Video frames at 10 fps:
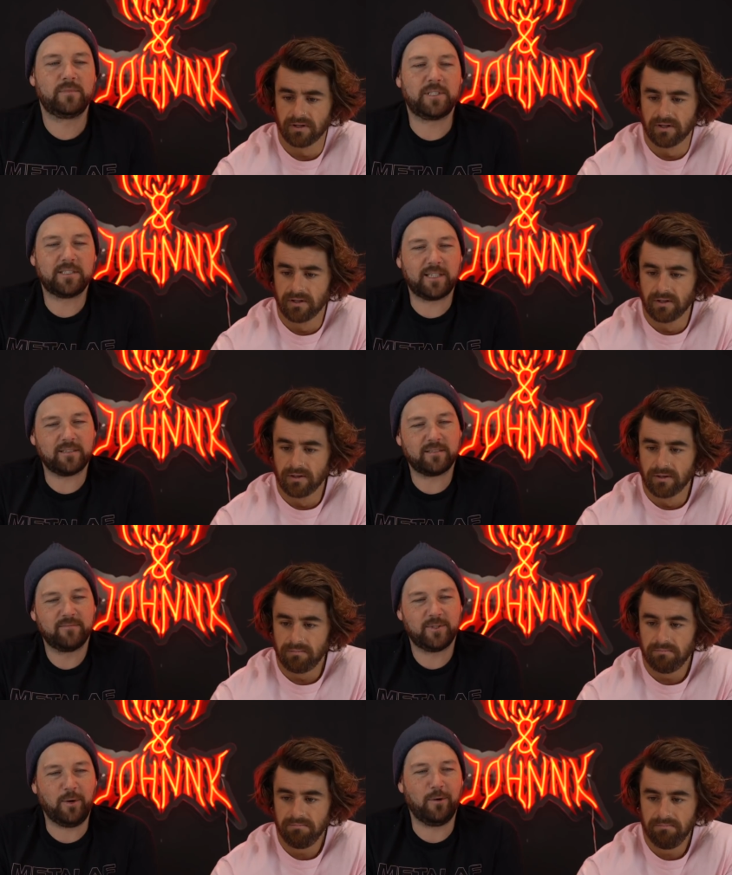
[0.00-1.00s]
Speaker 1: just says
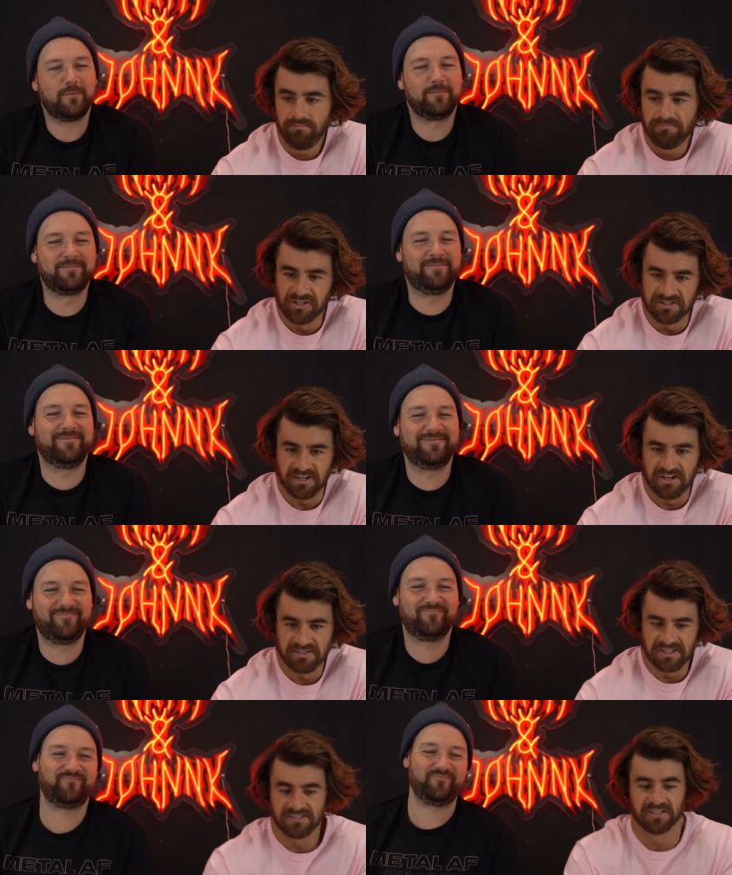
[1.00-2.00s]
song. Just says
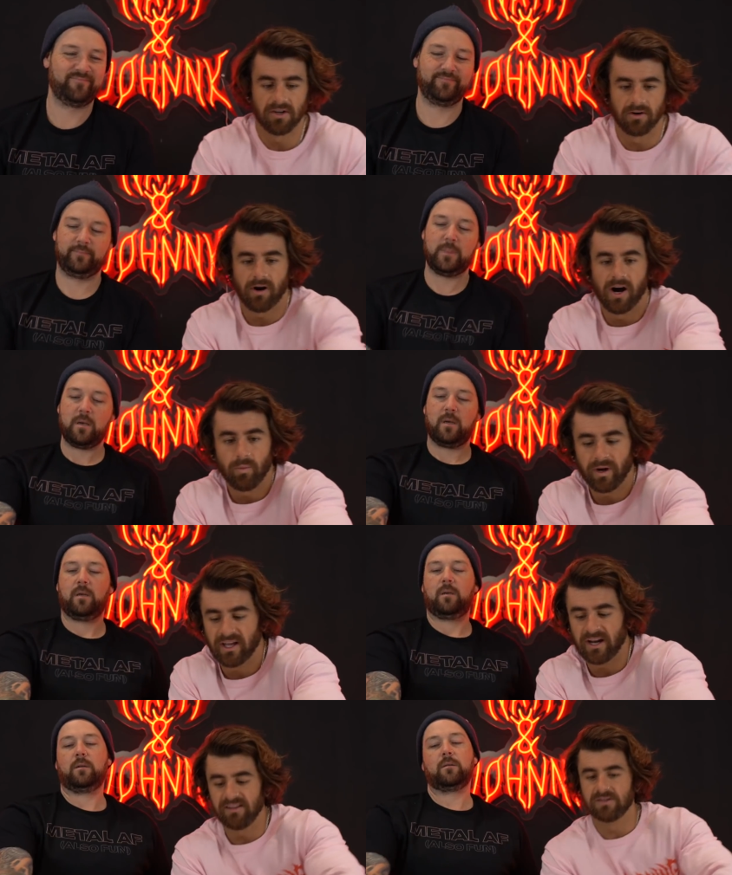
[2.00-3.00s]
this is the song. All right, we're gonna
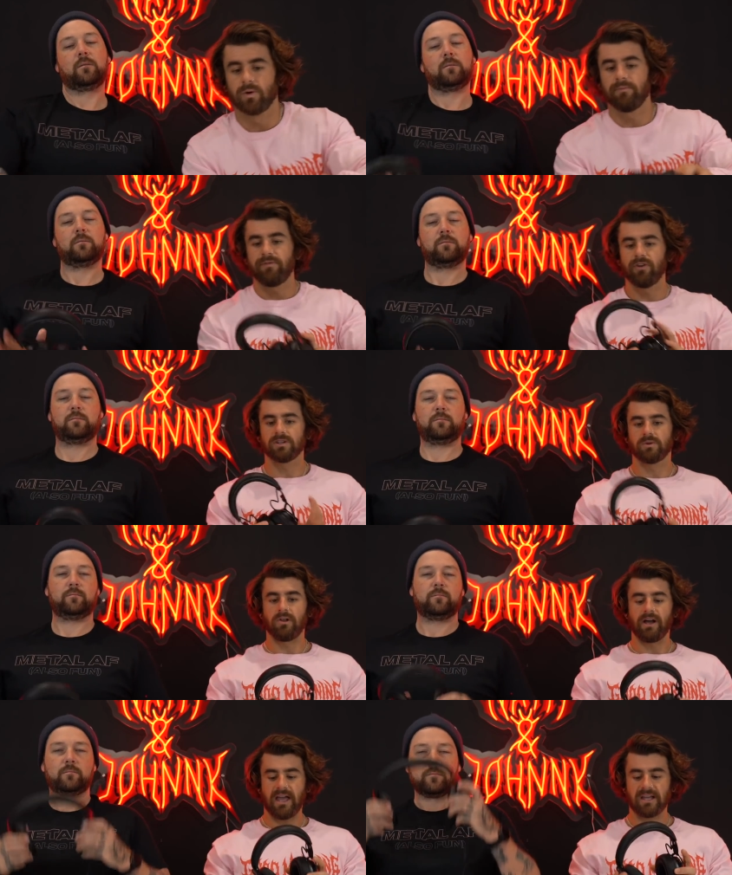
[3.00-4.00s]
get in this one. If you guys want to
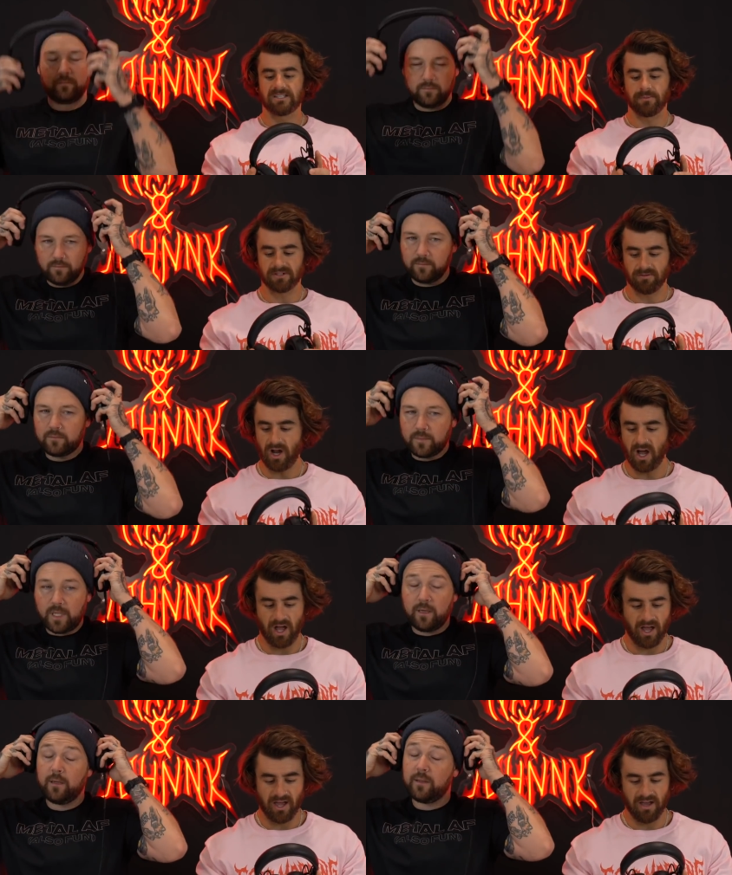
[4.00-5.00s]
like and
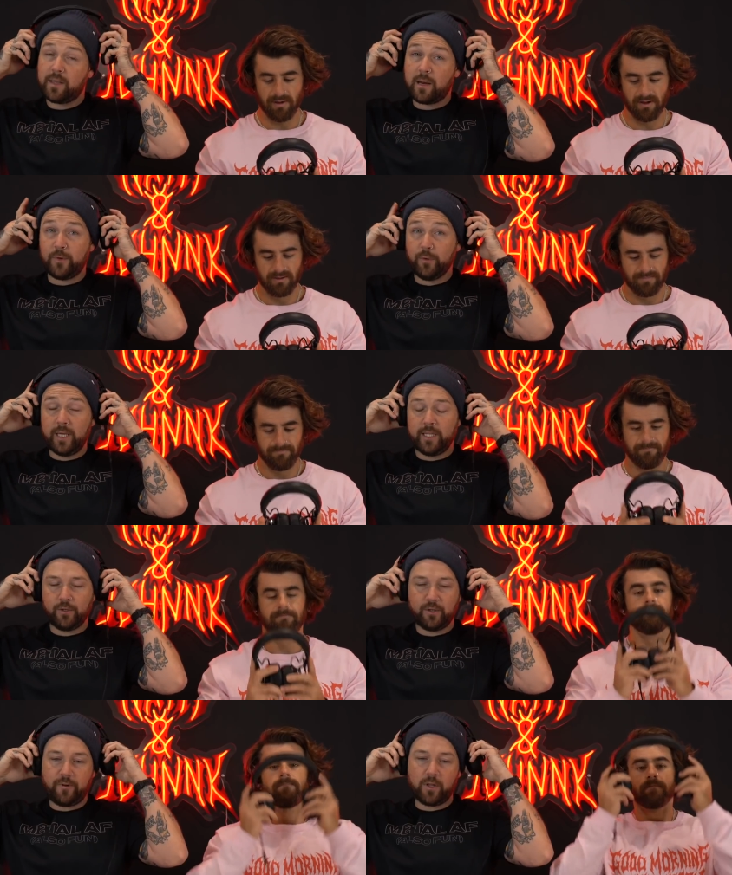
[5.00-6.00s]
subscribe,
Speaker 2: that'd be really
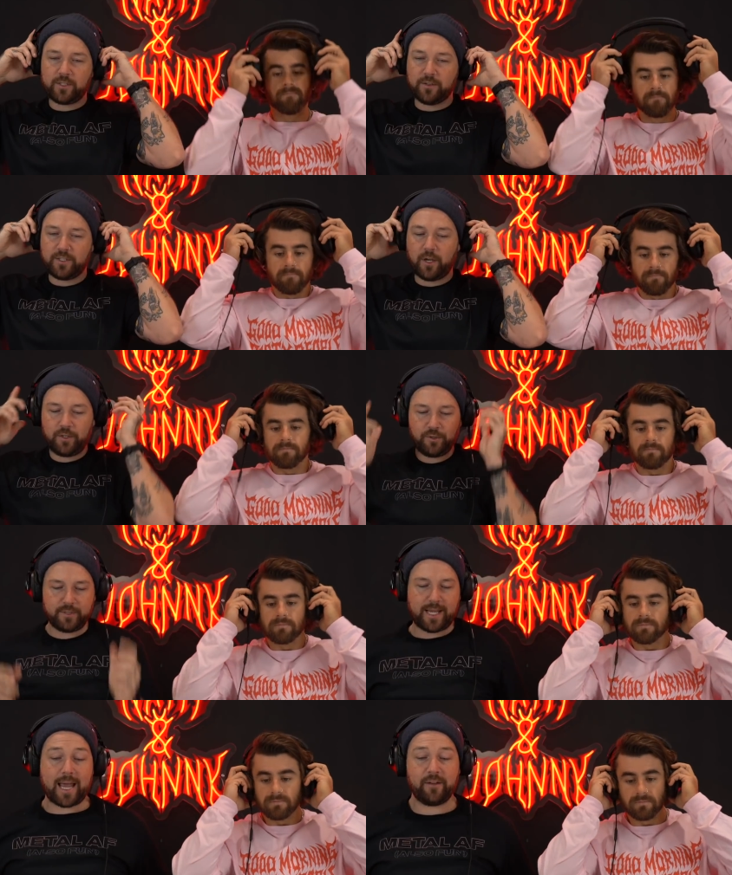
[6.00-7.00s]
good. Follow us on the
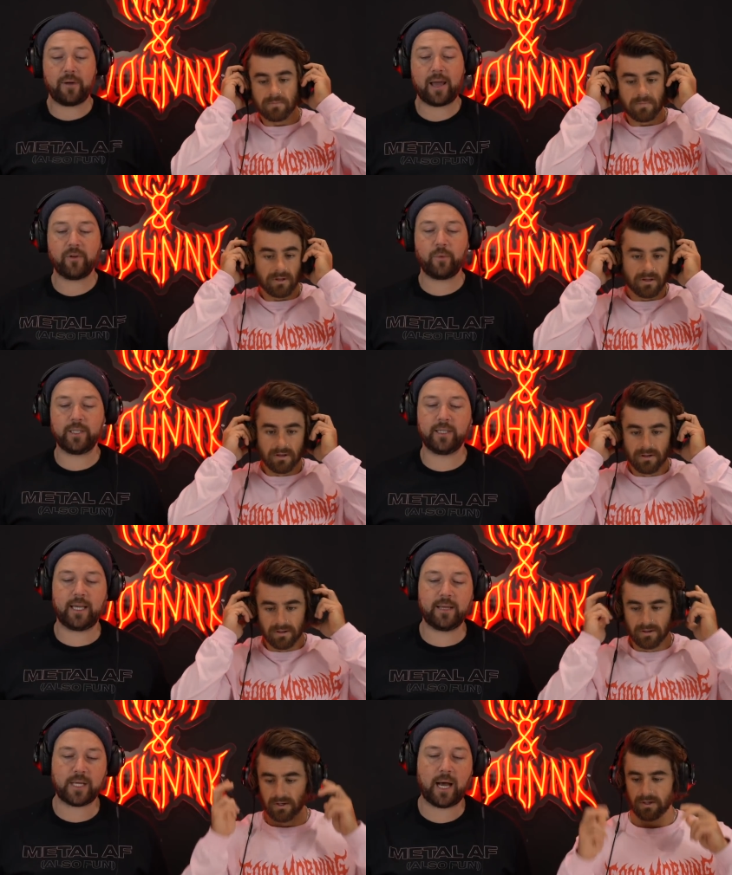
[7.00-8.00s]
socials. Hey, for everybody that
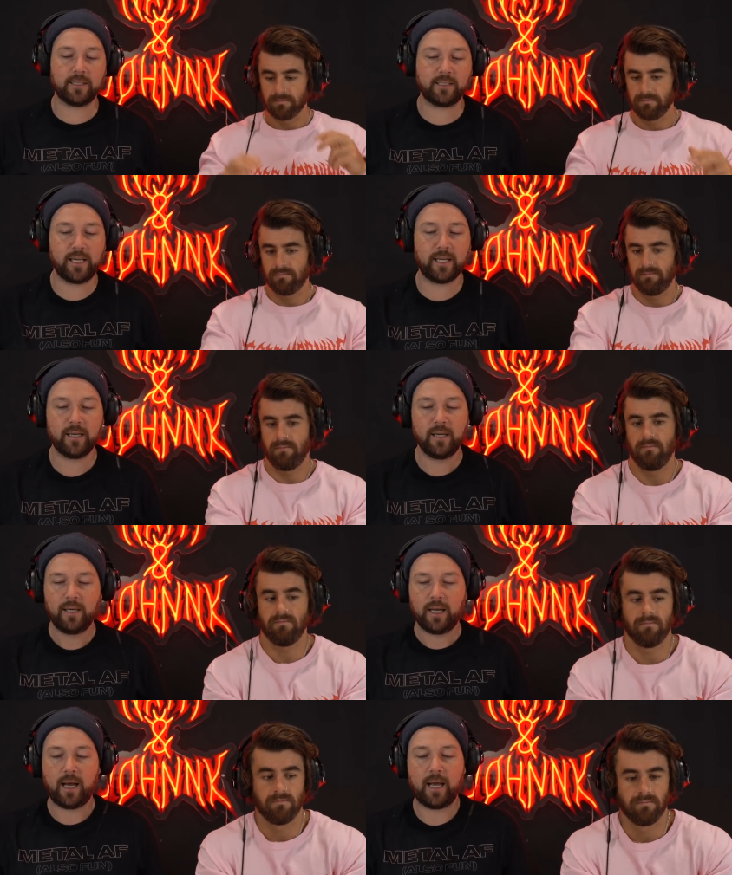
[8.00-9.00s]
keeps asking
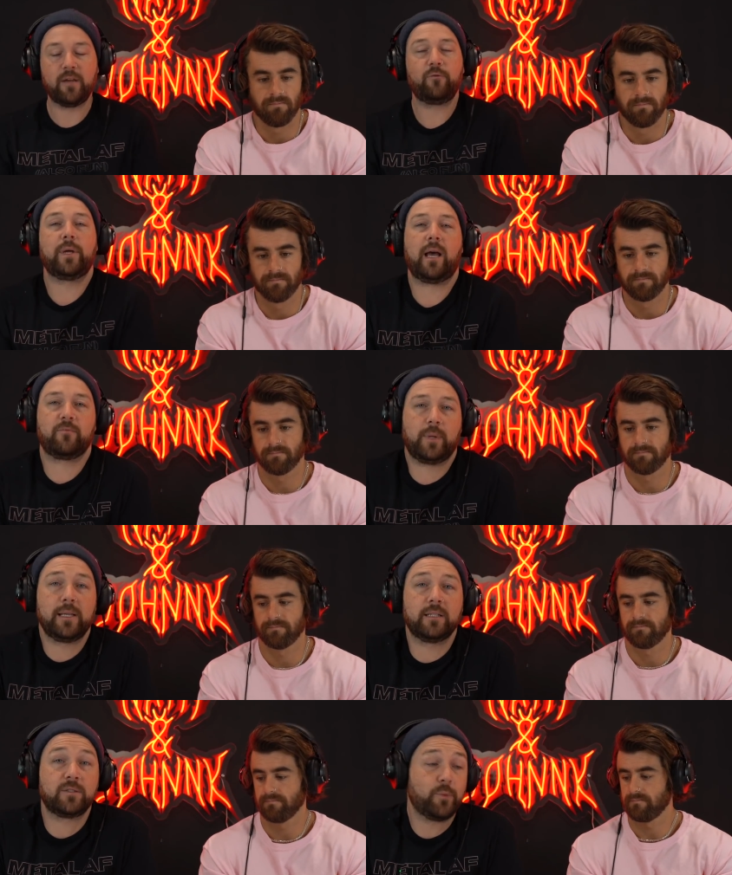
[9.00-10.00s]
uh, if we have
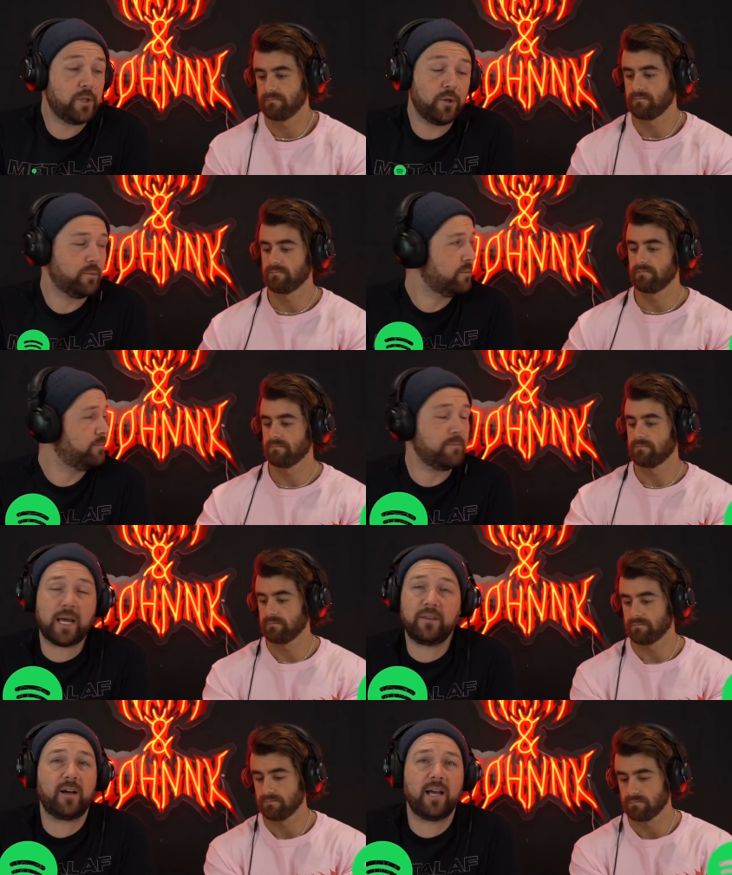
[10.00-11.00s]
playlists, we do. Nathan and I